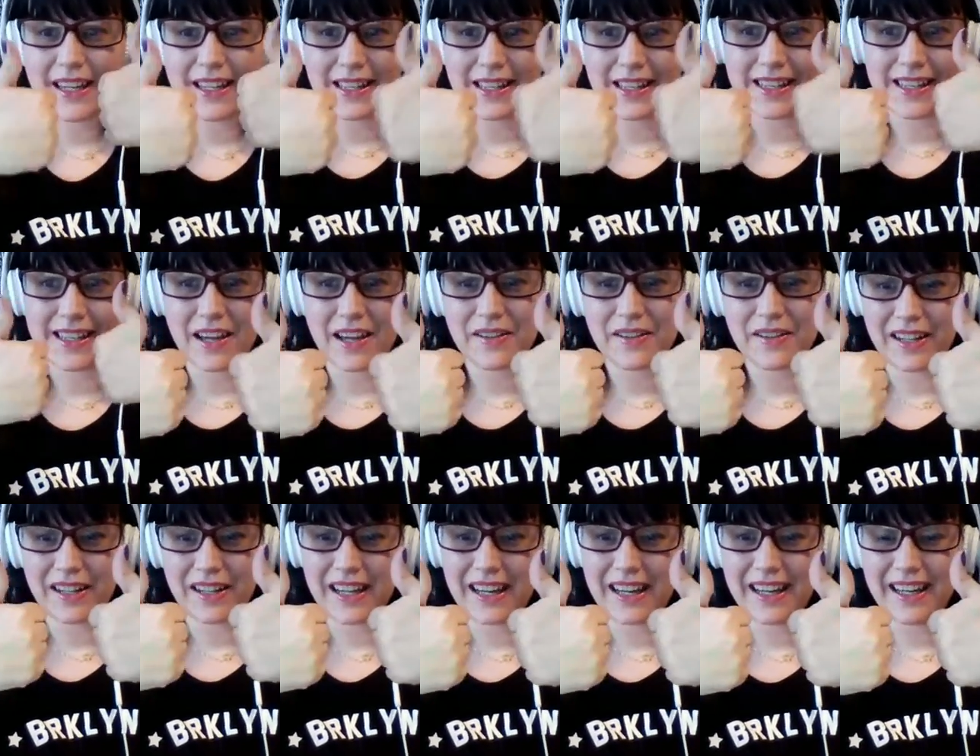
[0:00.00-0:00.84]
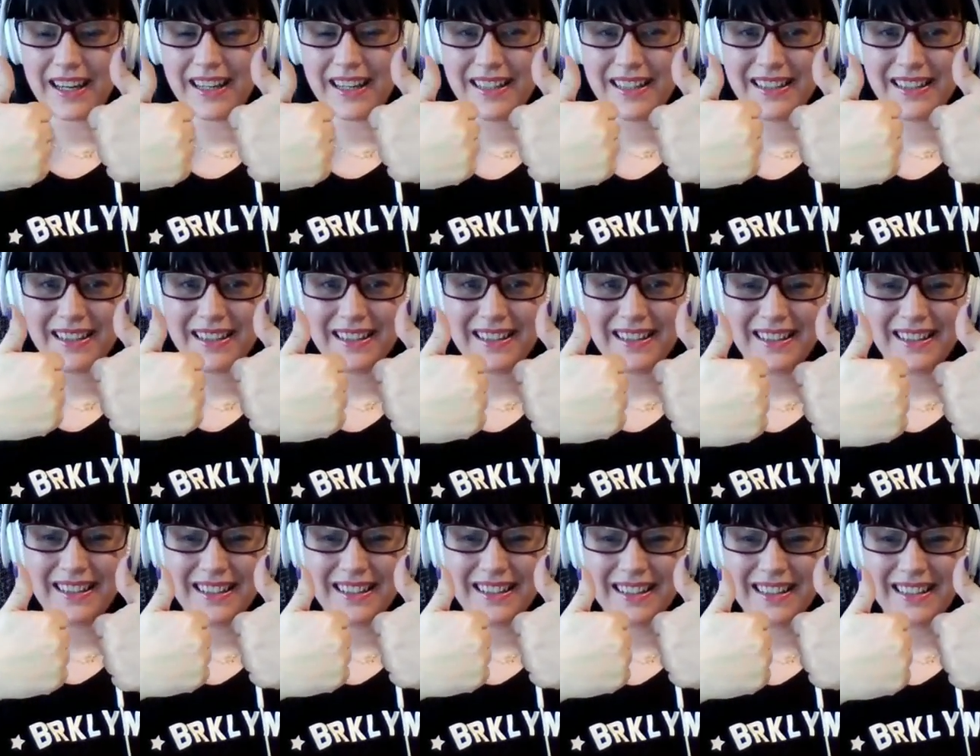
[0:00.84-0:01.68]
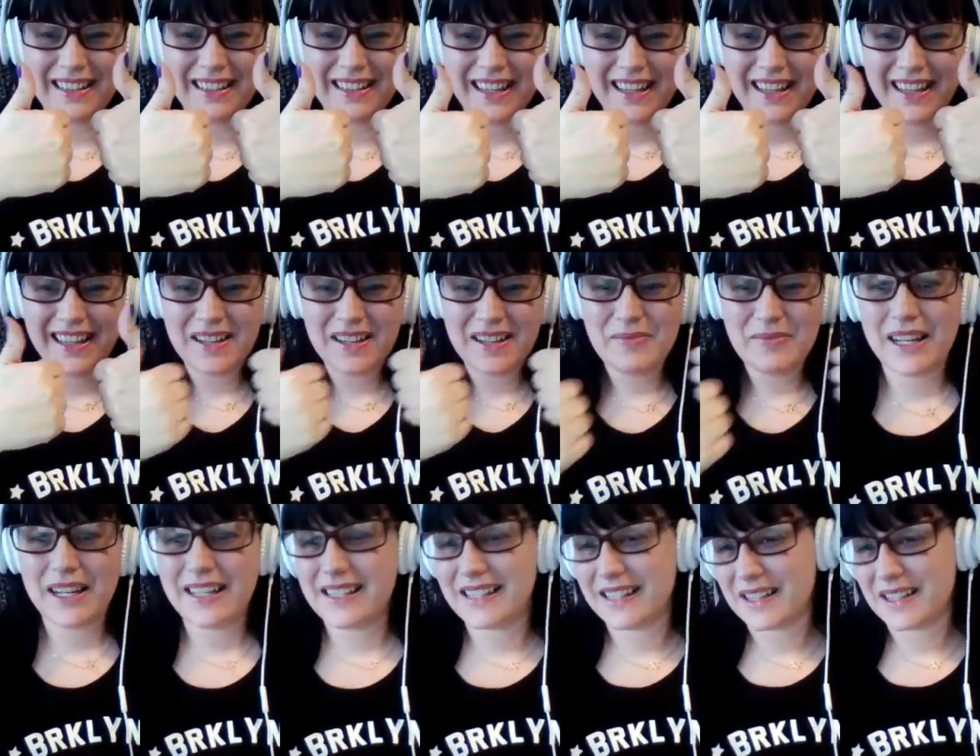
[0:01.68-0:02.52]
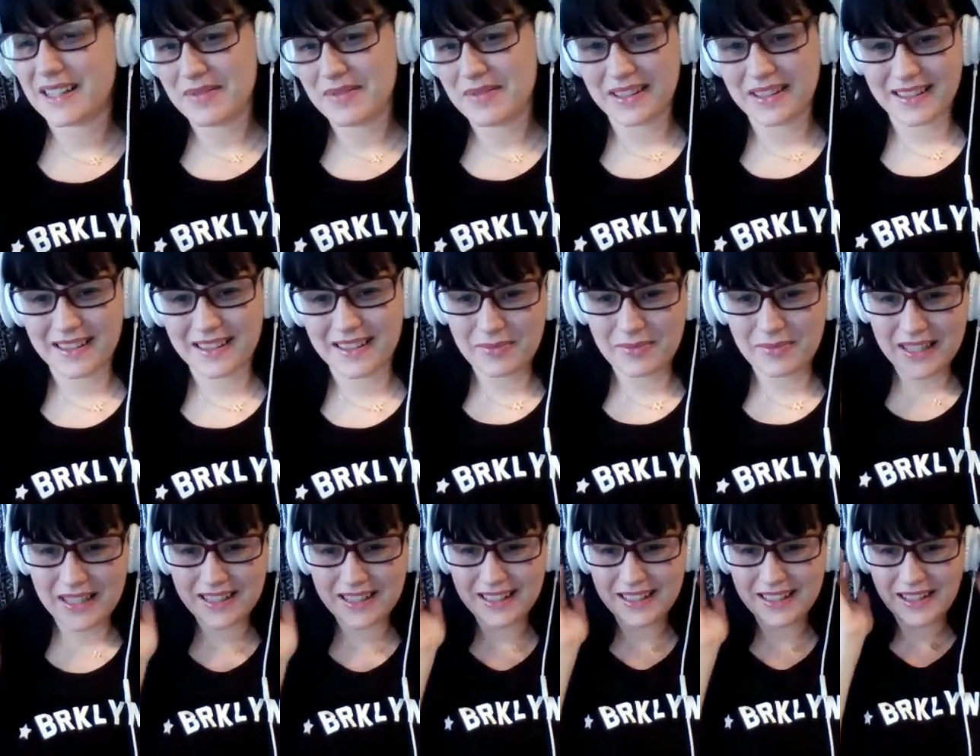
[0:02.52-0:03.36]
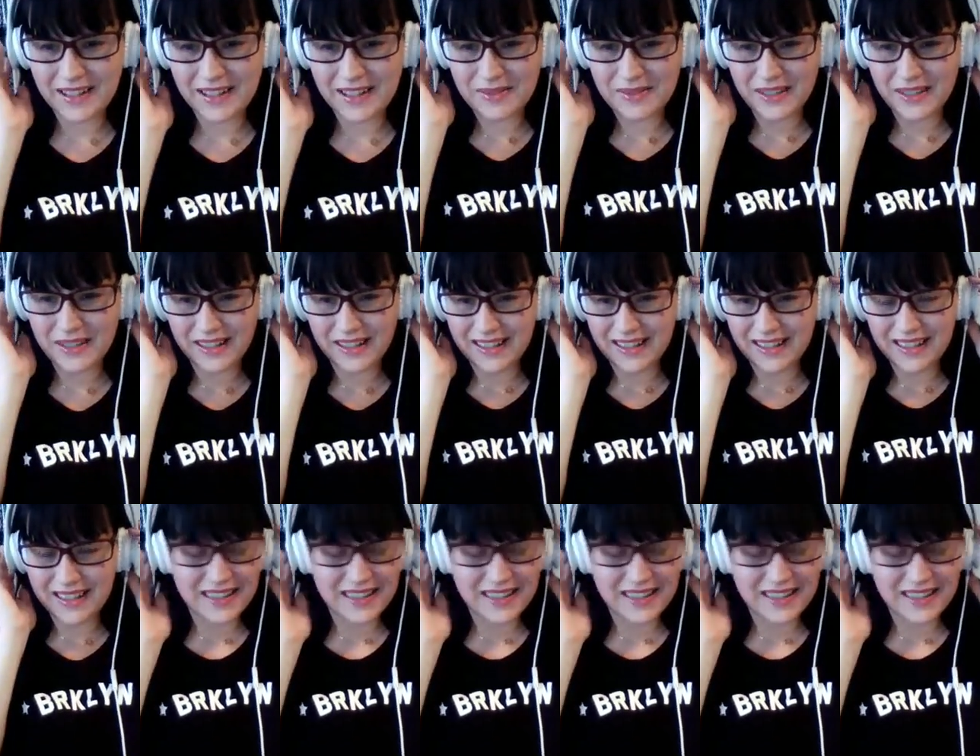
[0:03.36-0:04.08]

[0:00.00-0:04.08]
Is the sound okay? Please someone, because I don't want to